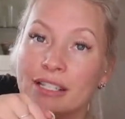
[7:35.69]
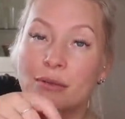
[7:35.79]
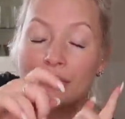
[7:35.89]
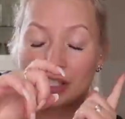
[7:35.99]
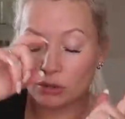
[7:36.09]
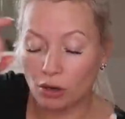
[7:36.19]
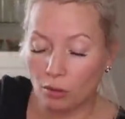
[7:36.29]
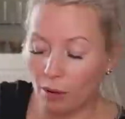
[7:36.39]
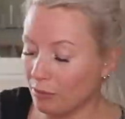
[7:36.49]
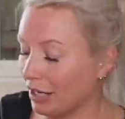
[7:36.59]
So we've still
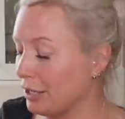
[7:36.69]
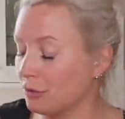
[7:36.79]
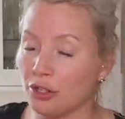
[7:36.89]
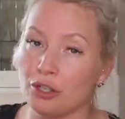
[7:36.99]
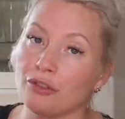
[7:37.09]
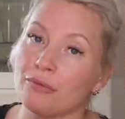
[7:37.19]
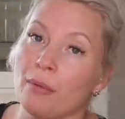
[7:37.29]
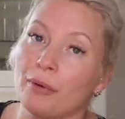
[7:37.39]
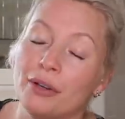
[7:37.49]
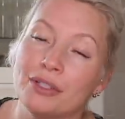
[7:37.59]
got one blade to use for
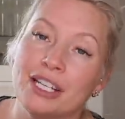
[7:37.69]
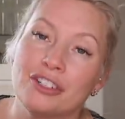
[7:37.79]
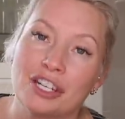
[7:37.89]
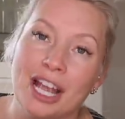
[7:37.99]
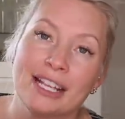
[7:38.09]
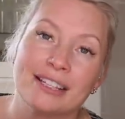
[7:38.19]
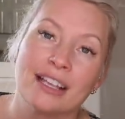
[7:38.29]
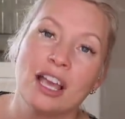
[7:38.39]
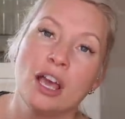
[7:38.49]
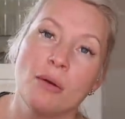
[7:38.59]
my protein shakes,
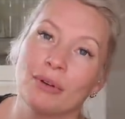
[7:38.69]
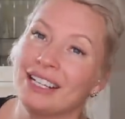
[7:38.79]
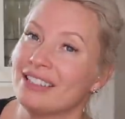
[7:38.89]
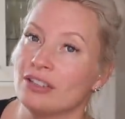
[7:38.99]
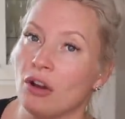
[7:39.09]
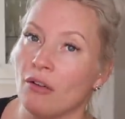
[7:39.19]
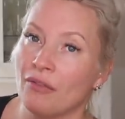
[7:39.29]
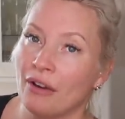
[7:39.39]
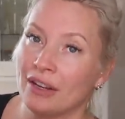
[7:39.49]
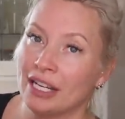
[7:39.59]
but it's not
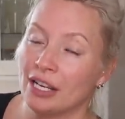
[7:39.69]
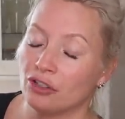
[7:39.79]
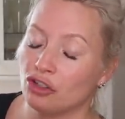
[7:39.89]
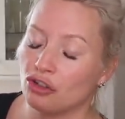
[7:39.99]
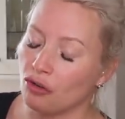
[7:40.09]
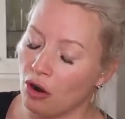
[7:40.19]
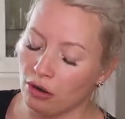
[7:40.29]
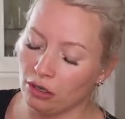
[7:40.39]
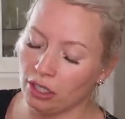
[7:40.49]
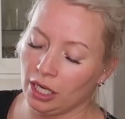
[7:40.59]
very
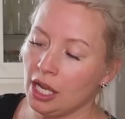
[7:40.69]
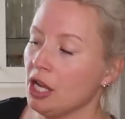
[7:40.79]
strong.